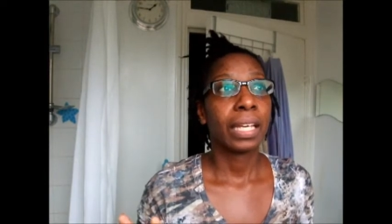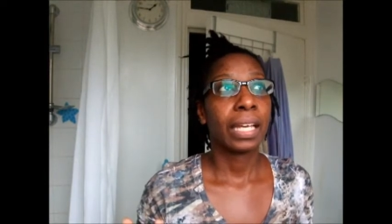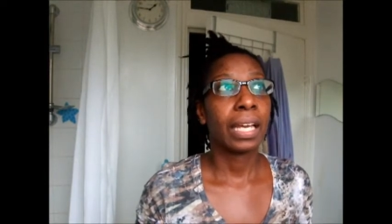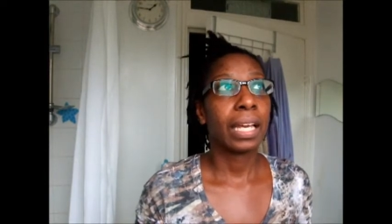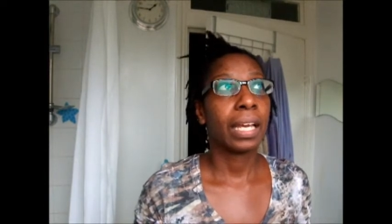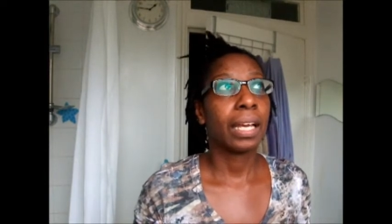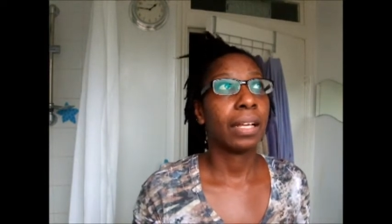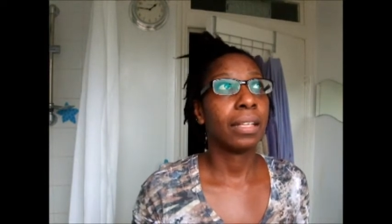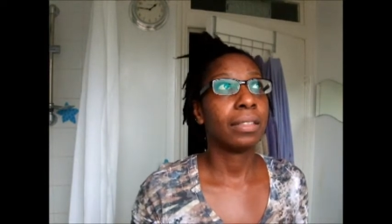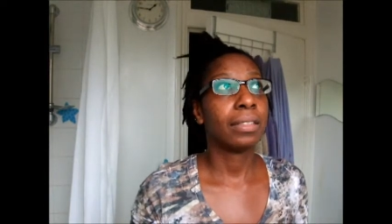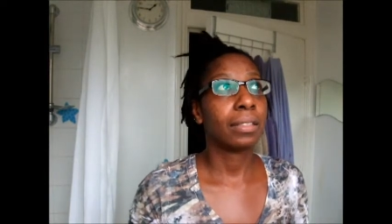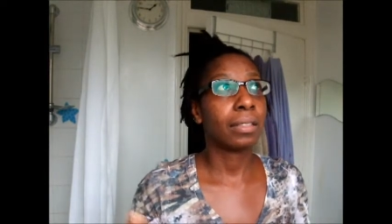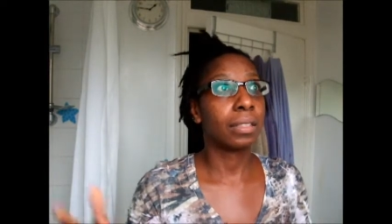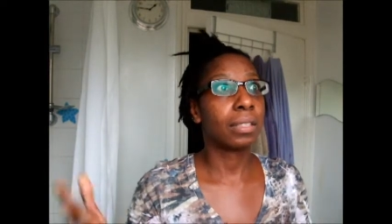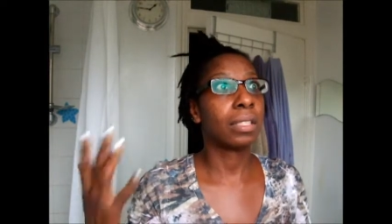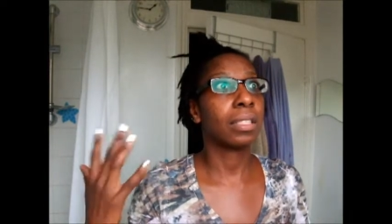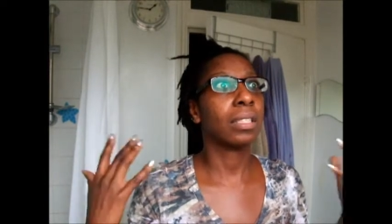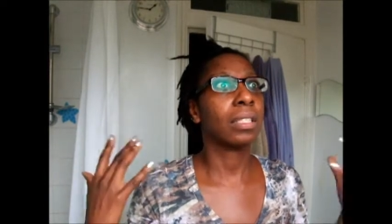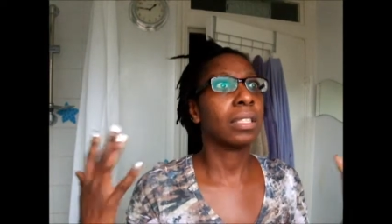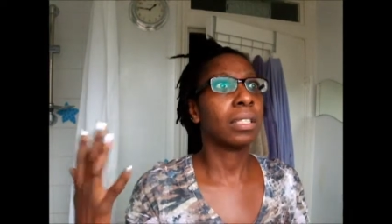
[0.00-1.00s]
and
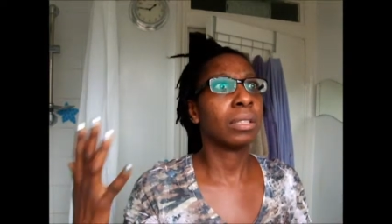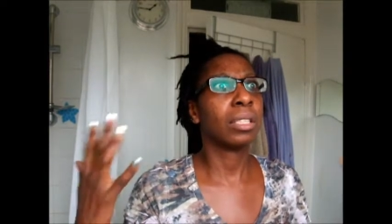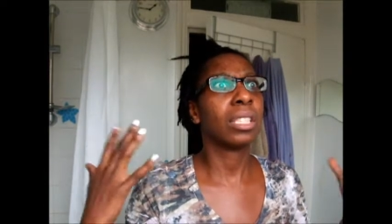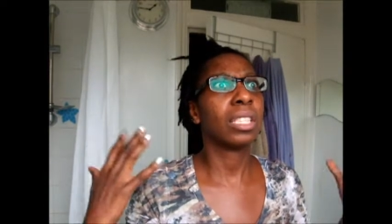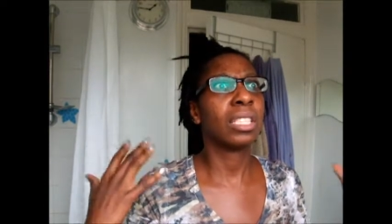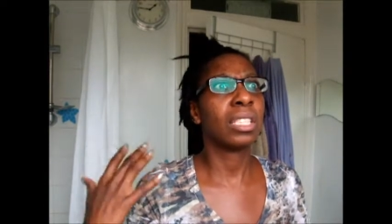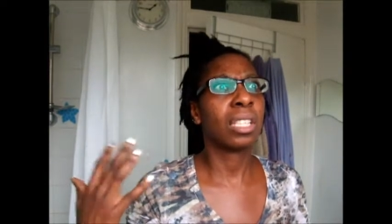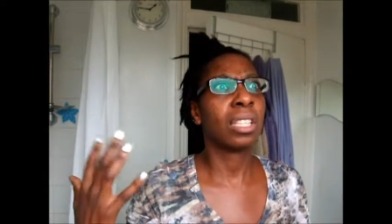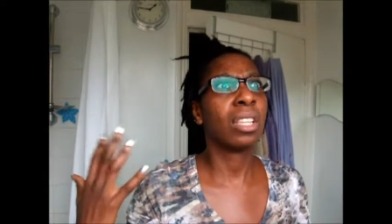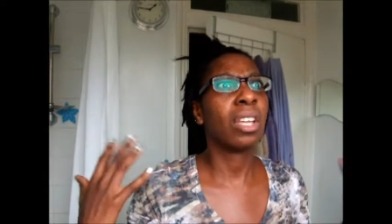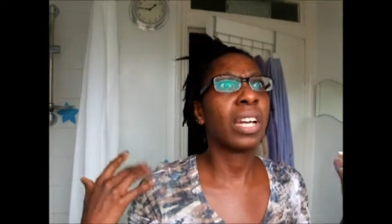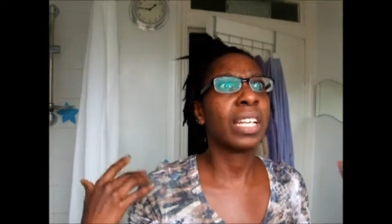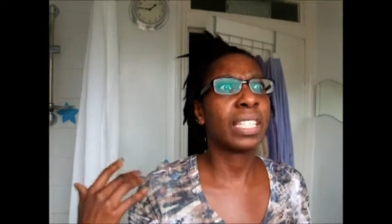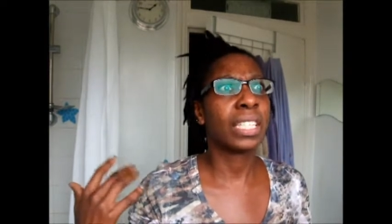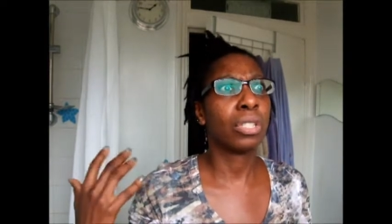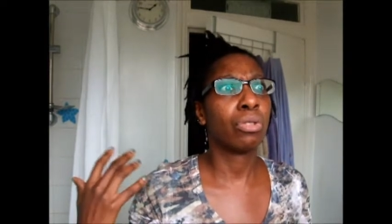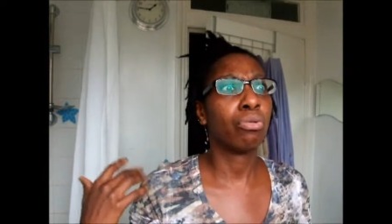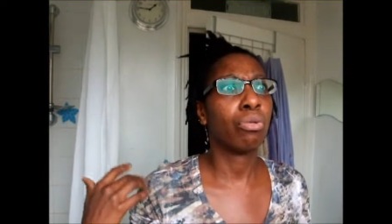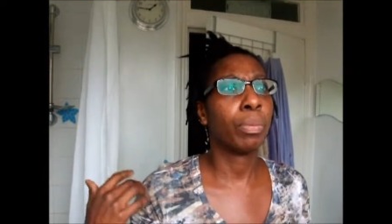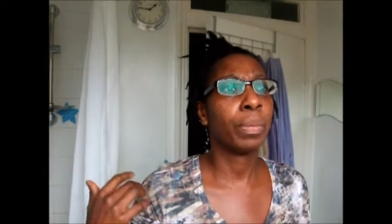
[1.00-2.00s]
because it's the, it's the
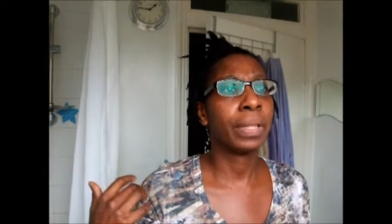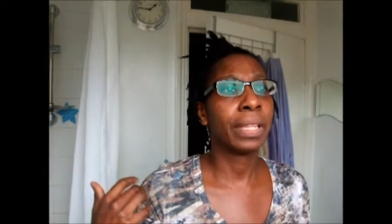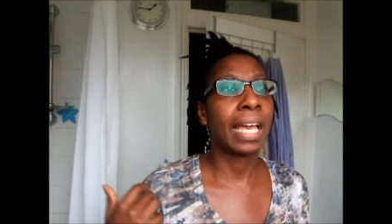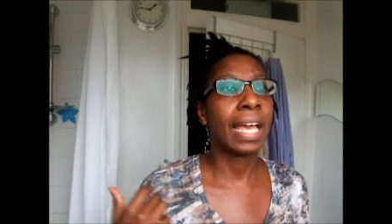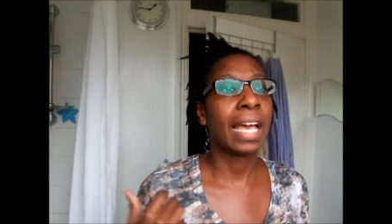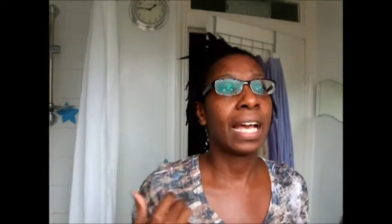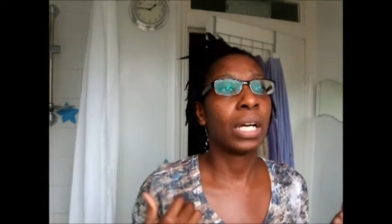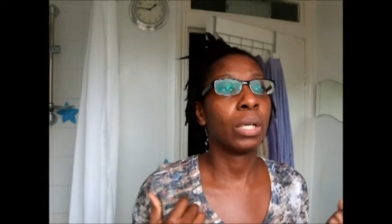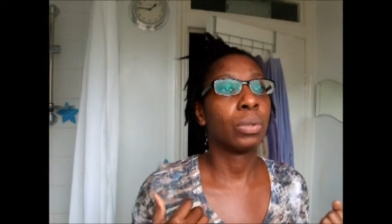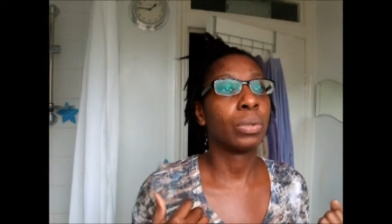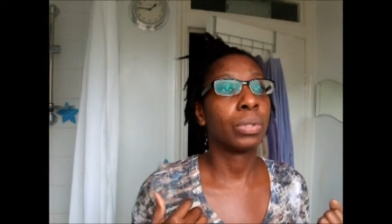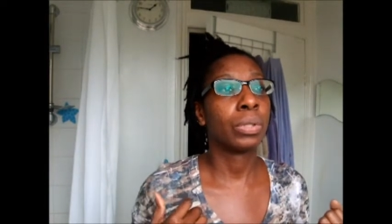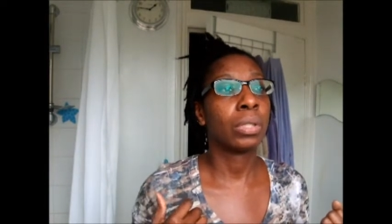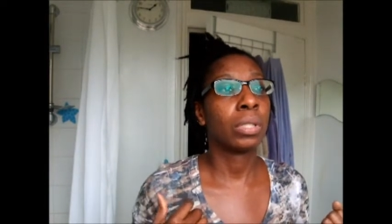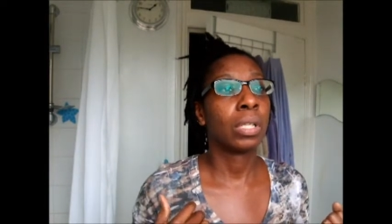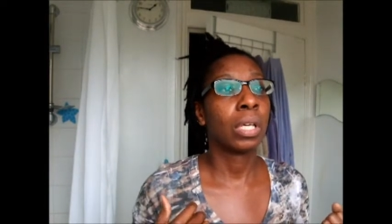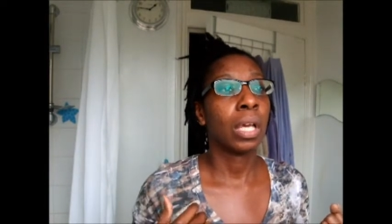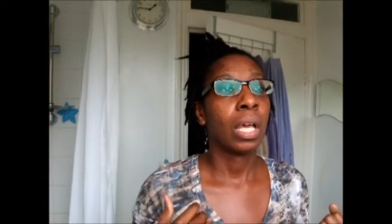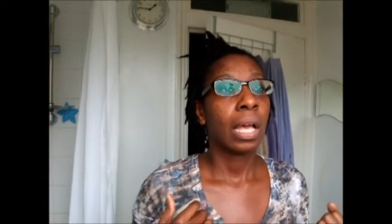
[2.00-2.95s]
lightest room in the house,